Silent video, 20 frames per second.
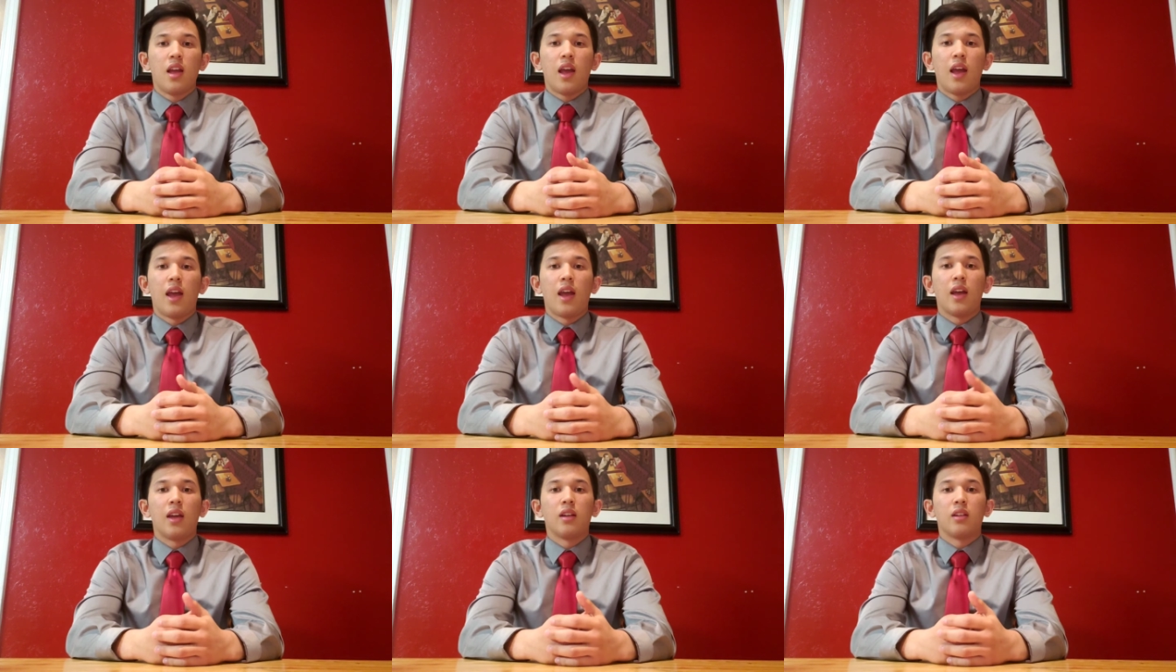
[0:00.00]

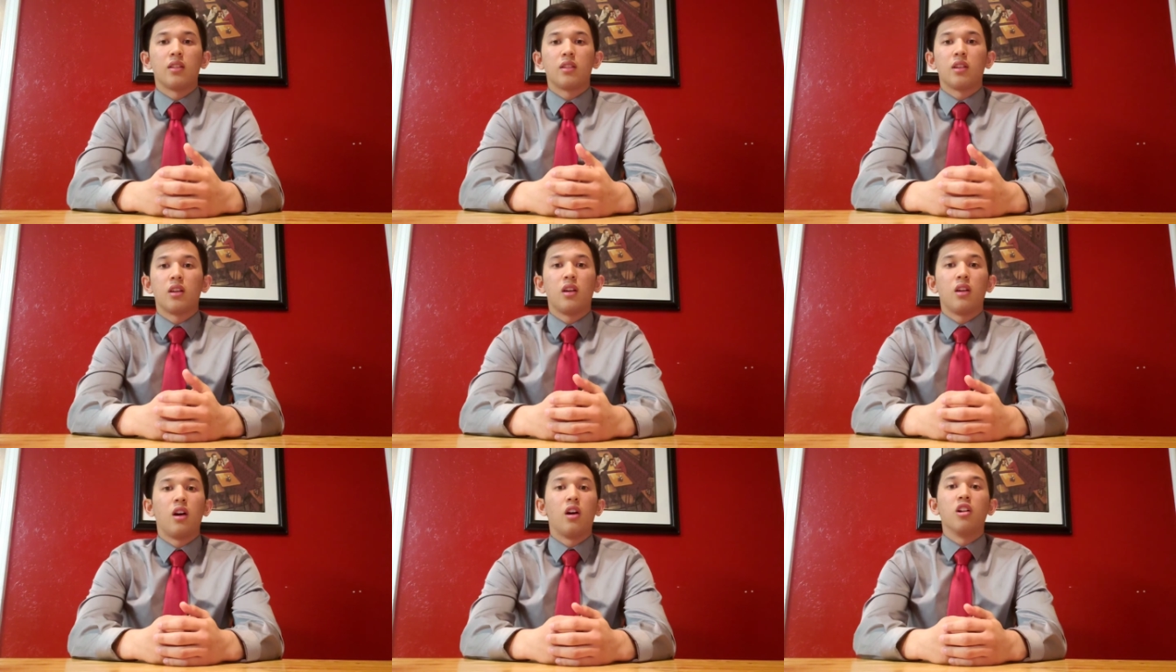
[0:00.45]
And
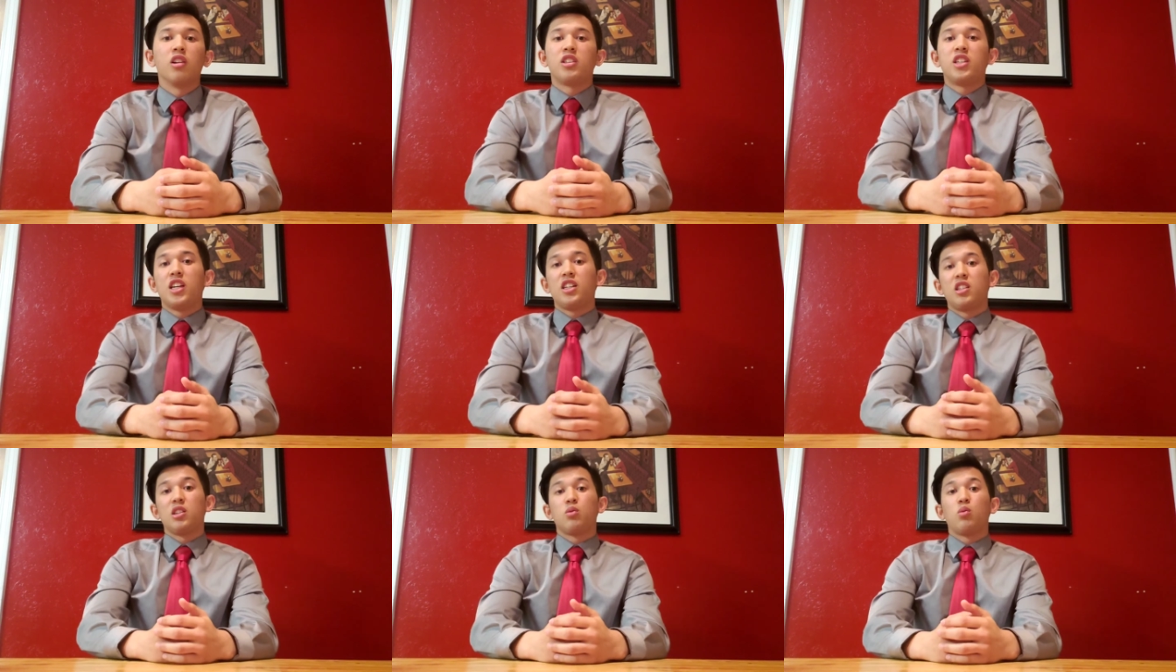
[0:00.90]
all it
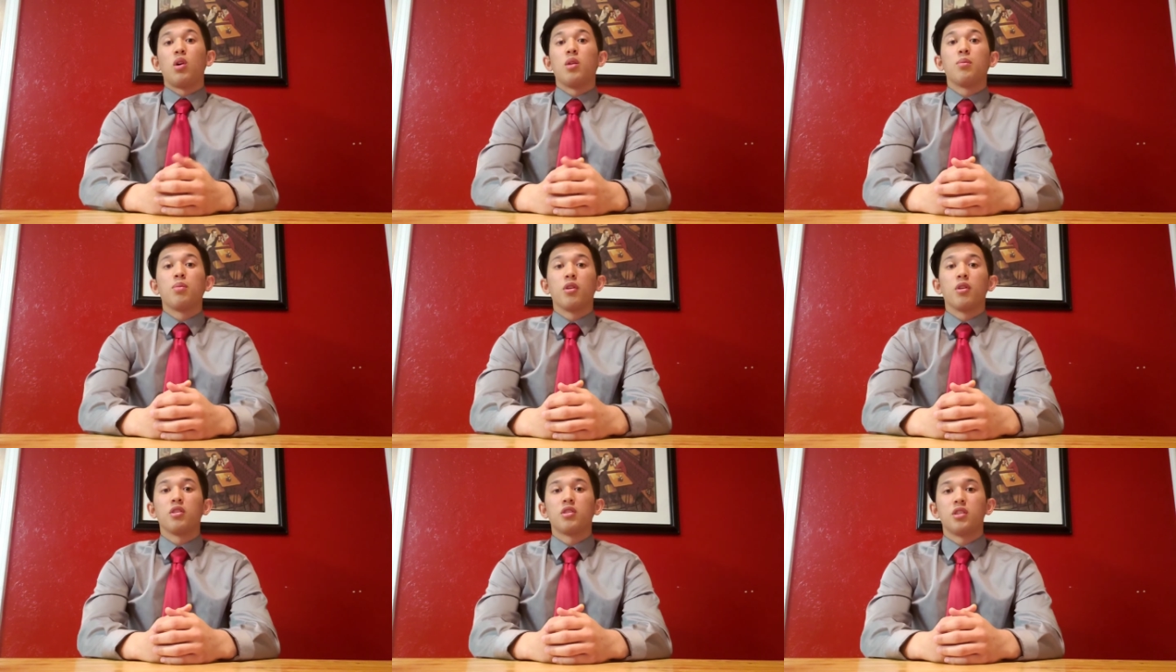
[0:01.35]
takes is
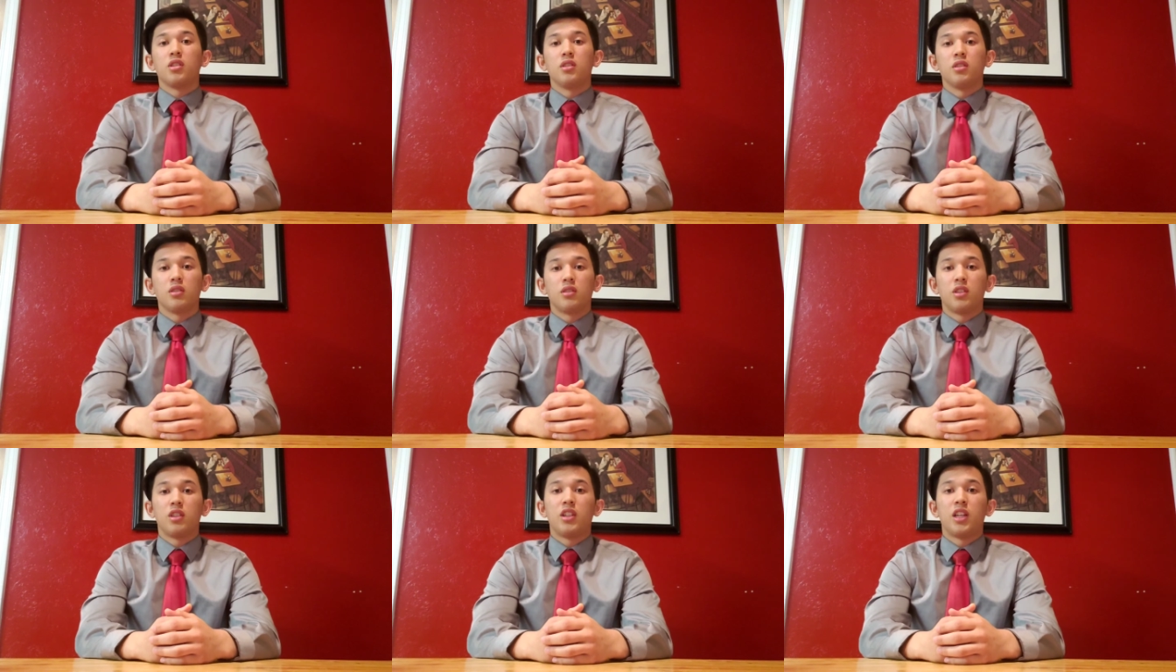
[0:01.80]
one
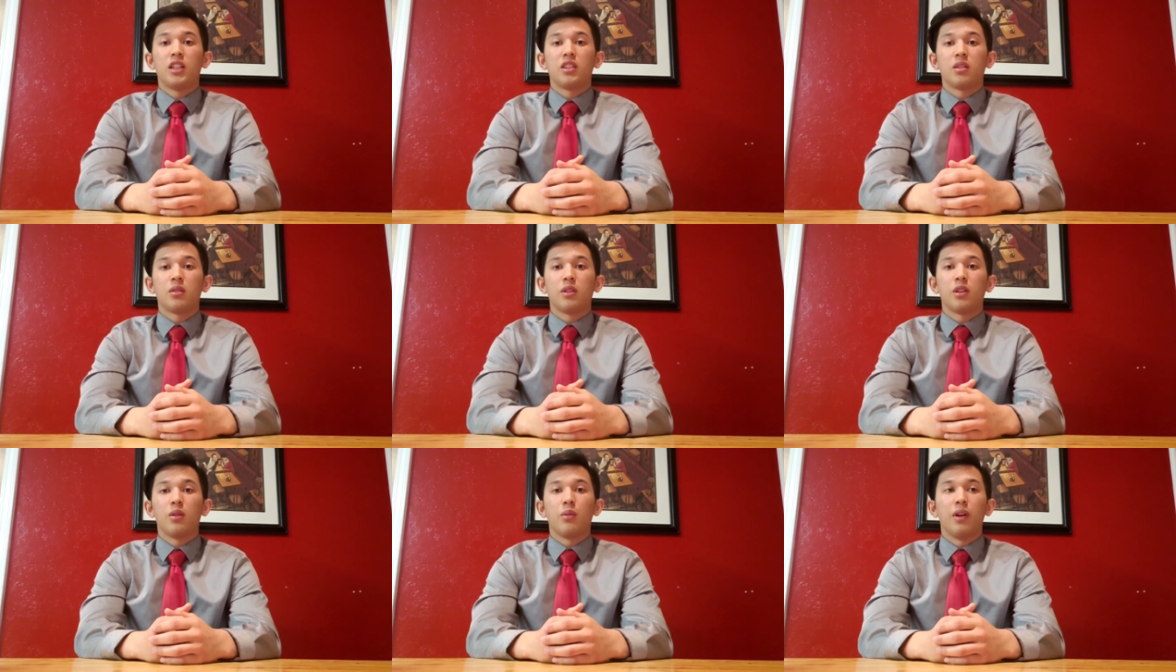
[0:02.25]
person to take
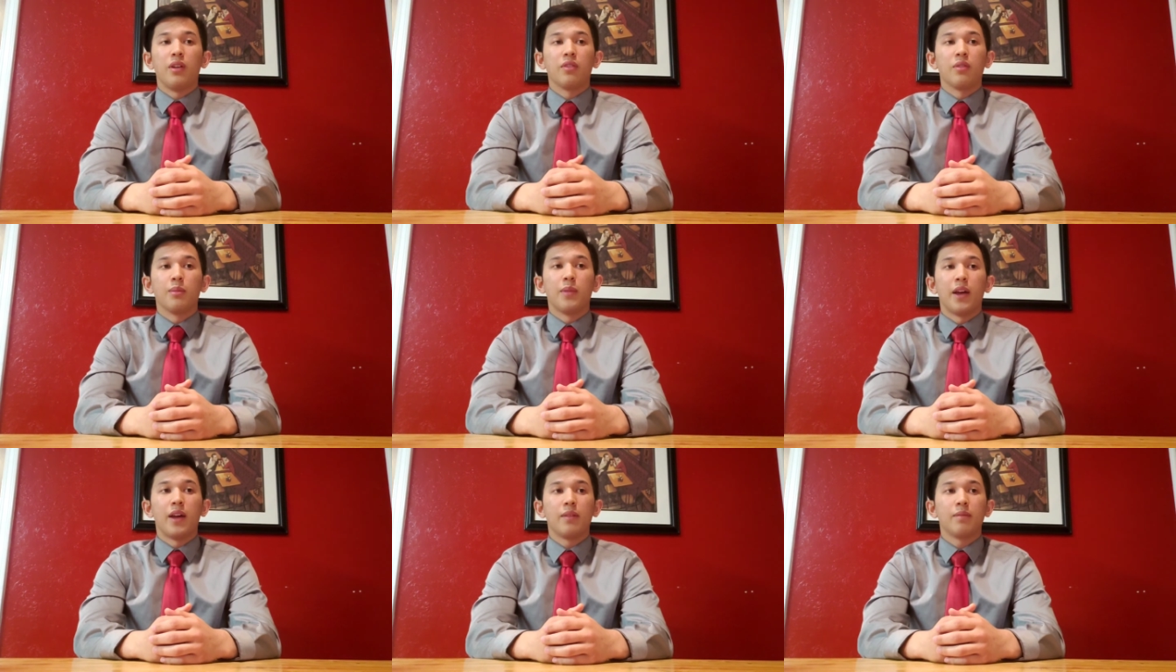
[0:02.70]
something away
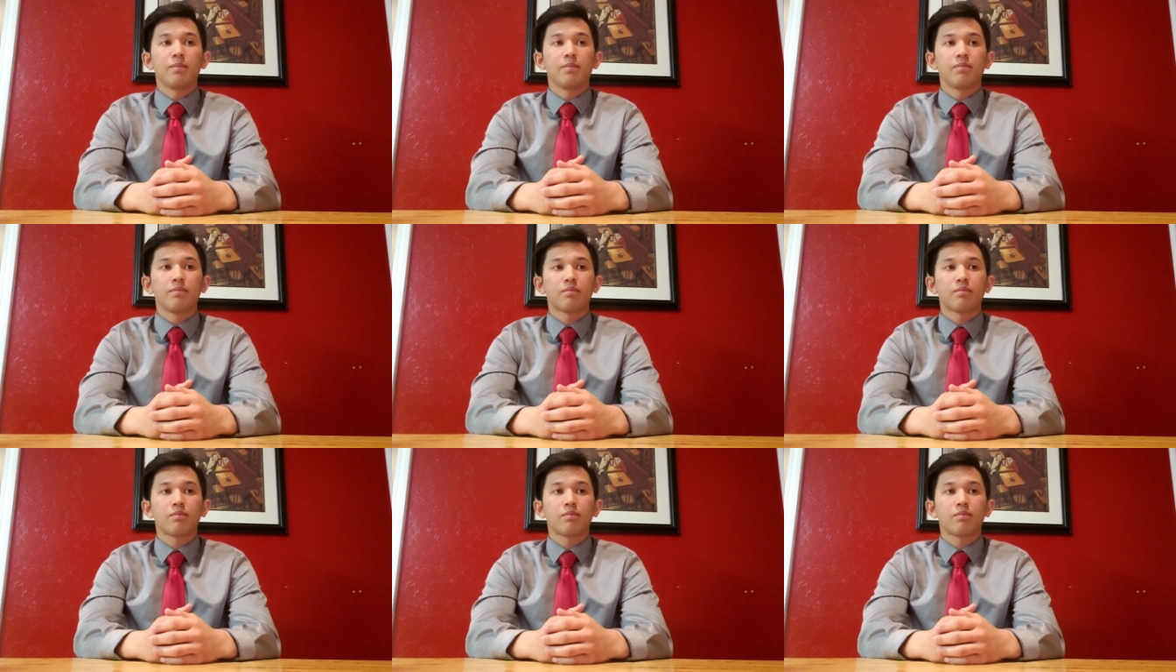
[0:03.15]
from that.